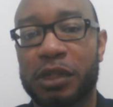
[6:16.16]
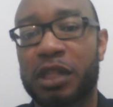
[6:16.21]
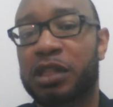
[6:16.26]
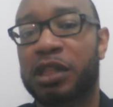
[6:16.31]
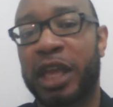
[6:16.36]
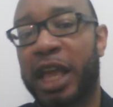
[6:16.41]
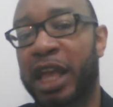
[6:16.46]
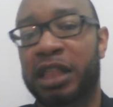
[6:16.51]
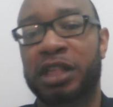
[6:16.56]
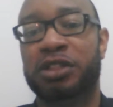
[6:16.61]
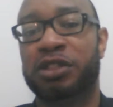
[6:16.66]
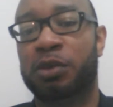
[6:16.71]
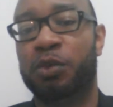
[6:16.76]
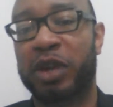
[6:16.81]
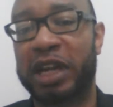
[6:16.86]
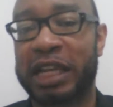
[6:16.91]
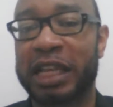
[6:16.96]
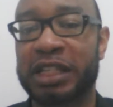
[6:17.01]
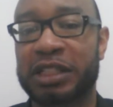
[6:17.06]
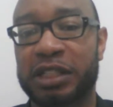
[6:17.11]
The aliens didn't
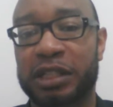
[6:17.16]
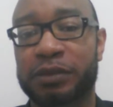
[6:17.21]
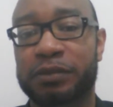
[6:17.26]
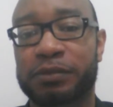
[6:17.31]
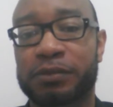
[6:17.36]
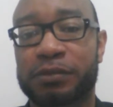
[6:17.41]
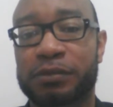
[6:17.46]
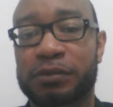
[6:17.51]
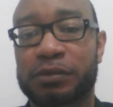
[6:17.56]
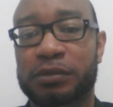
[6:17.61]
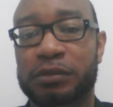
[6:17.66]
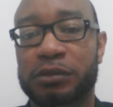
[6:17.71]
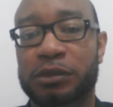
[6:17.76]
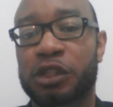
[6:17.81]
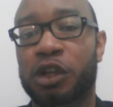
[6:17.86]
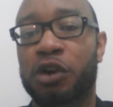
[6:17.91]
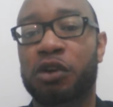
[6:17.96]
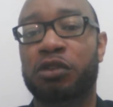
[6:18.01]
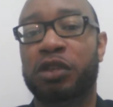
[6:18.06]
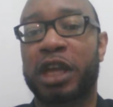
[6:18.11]
want to listen,
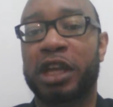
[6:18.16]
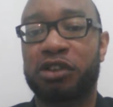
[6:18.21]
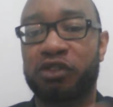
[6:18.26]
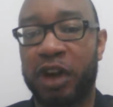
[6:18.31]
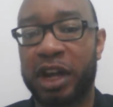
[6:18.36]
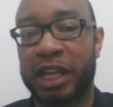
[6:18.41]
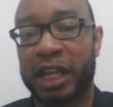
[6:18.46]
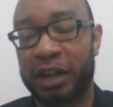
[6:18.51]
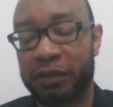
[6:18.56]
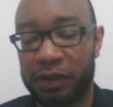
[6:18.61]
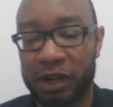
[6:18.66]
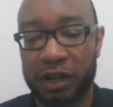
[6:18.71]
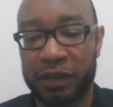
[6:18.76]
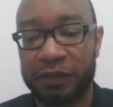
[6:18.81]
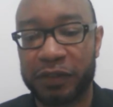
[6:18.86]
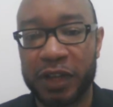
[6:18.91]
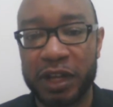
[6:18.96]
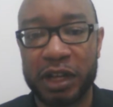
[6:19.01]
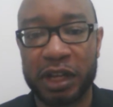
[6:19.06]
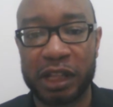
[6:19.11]
so they tried to get rid
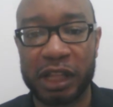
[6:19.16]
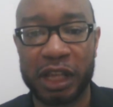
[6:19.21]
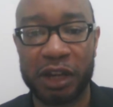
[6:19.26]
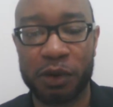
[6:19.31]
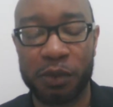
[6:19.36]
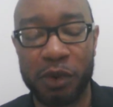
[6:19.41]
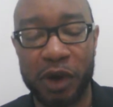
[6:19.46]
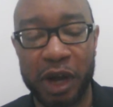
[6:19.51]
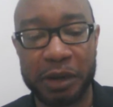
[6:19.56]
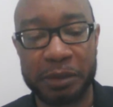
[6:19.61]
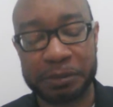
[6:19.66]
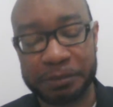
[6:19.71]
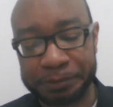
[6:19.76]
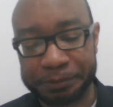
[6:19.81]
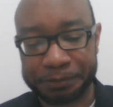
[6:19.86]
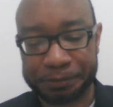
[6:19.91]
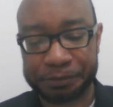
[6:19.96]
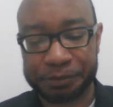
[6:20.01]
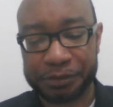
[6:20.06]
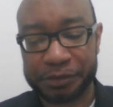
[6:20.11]
of Leader One.
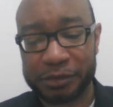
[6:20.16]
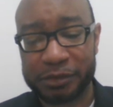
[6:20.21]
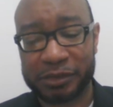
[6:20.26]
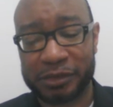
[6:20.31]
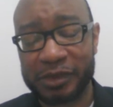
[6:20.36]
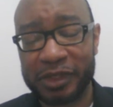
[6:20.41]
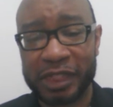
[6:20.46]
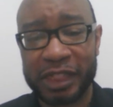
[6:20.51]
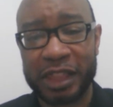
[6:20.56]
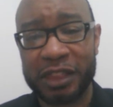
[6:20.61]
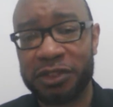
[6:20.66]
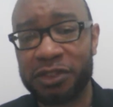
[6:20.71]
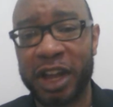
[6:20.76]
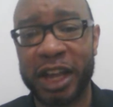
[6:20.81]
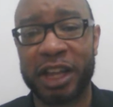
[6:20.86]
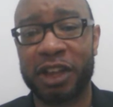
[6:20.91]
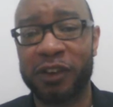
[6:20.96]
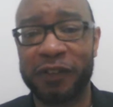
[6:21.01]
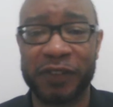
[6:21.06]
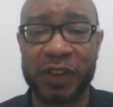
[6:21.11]

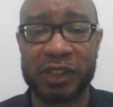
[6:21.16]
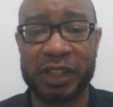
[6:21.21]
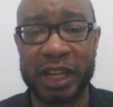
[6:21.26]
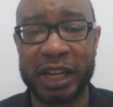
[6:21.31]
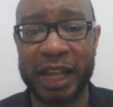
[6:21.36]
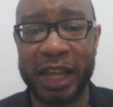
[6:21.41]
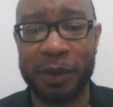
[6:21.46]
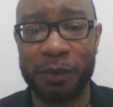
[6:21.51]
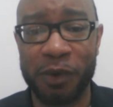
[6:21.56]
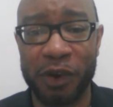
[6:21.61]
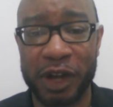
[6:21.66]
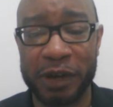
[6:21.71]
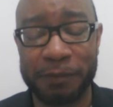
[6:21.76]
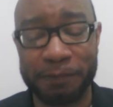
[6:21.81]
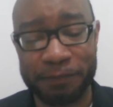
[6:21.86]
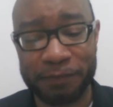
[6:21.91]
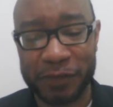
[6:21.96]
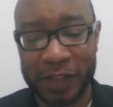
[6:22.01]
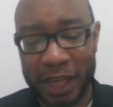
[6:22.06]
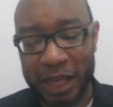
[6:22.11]
Psykill felt that he had won.
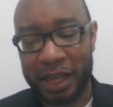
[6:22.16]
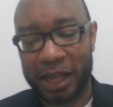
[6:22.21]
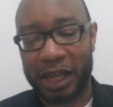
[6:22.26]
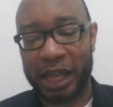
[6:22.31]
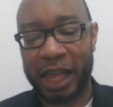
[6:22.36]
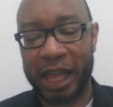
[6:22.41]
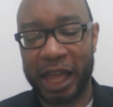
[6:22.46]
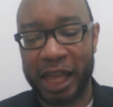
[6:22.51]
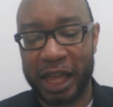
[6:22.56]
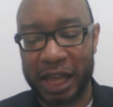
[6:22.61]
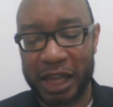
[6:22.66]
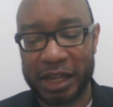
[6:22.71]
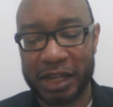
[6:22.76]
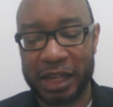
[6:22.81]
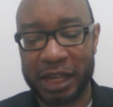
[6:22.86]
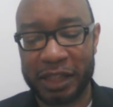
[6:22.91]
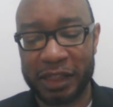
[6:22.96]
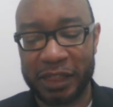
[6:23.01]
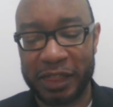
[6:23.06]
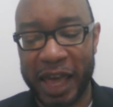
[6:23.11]

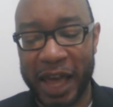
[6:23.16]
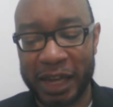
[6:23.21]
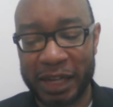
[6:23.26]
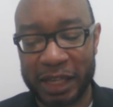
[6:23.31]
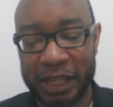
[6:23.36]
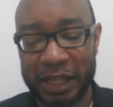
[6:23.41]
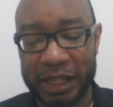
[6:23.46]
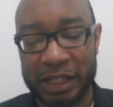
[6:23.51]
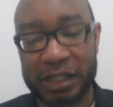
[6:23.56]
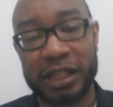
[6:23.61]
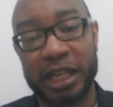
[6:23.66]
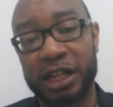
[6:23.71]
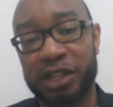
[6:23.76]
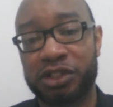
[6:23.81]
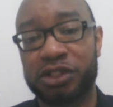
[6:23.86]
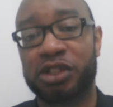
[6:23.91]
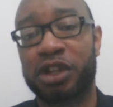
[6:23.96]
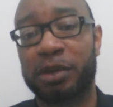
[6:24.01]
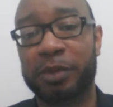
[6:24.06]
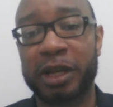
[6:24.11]
And that is, ladies
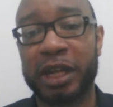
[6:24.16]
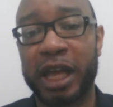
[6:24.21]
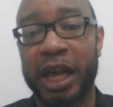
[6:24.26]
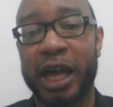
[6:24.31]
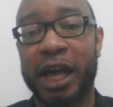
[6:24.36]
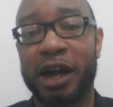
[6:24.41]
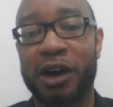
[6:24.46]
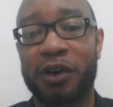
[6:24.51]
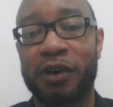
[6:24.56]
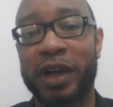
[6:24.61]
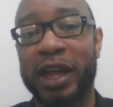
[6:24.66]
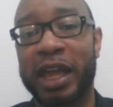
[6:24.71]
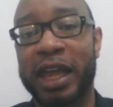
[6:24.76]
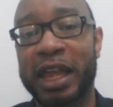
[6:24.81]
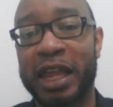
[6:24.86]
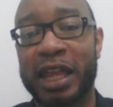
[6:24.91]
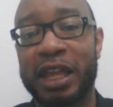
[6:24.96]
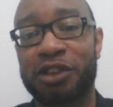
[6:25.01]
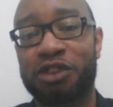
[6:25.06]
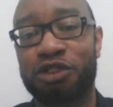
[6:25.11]
and gentlemen, how
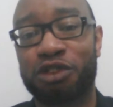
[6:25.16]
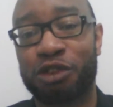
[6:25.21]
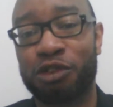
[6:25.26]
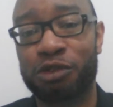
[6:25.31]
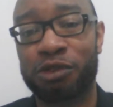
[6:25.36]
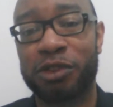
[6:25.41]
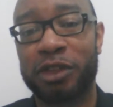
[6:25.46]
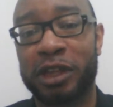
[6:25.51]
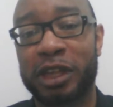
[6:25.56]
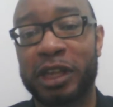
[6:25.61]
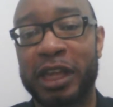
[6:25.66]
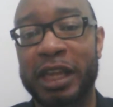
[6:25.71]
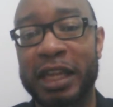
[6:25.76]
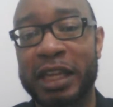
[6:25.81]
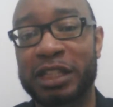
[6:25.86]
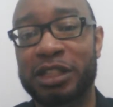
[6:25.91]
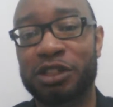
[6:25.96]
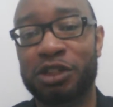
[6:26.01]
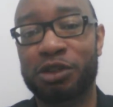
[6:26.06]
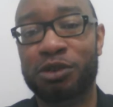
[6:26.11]
a truth
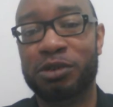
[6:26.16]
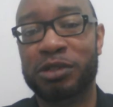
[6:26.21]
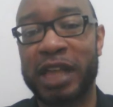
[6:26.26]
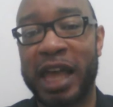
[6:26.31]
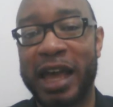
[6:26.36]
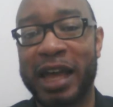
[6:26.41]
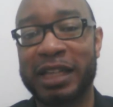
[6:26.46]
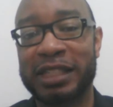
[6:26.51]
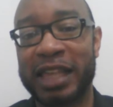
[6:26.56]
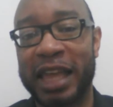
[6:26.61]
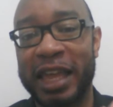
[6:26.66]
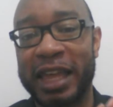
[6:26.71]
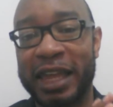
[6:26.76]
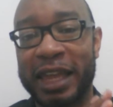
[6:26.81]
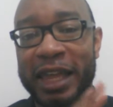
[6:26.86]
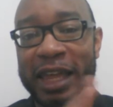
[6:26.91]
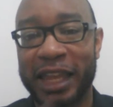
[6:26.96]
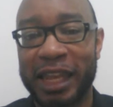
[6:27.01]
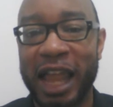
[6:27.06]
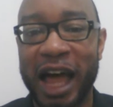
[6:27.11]
is used as
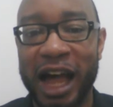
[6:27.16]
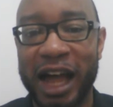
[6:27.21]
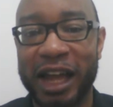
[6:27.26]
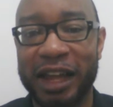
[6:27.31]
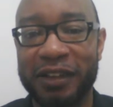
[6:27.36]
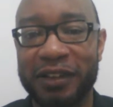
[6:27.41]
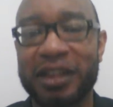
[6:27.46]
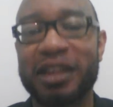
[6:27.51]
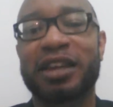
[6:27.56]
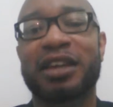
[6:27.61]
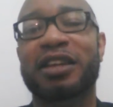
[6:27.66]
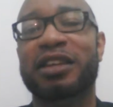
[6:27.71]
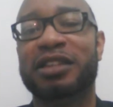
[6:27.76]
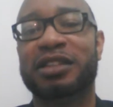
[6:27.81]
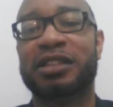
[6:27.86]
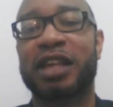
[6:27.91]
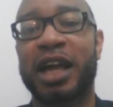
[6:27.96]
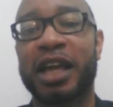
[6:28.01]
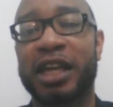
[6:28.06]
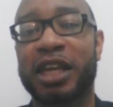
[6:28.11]
a lie.
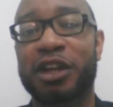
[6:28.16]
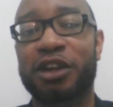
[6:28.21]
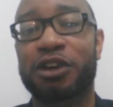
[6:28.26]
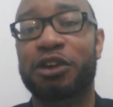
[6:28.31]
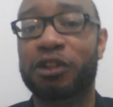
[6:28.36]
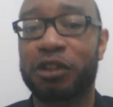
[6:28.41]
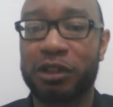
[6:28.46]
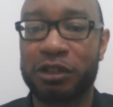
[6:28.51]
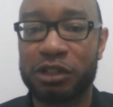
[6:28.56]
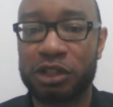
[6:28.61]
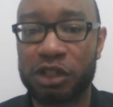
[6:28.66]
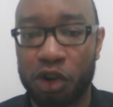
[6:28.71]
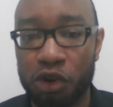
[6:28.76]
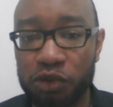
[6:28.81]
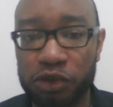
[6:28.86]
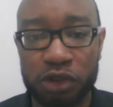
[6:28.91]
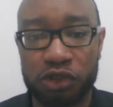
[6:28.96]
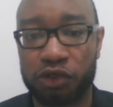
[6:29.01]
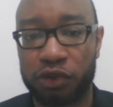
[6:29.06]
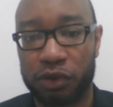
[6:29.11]
Psykill
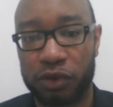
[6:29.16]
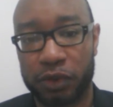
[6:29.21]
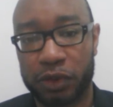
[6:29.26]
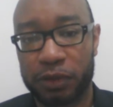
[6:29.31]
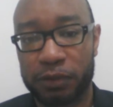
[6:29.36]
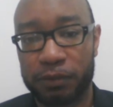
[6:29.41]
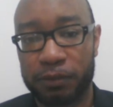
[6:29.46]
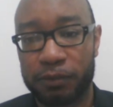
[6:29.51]
told the truth.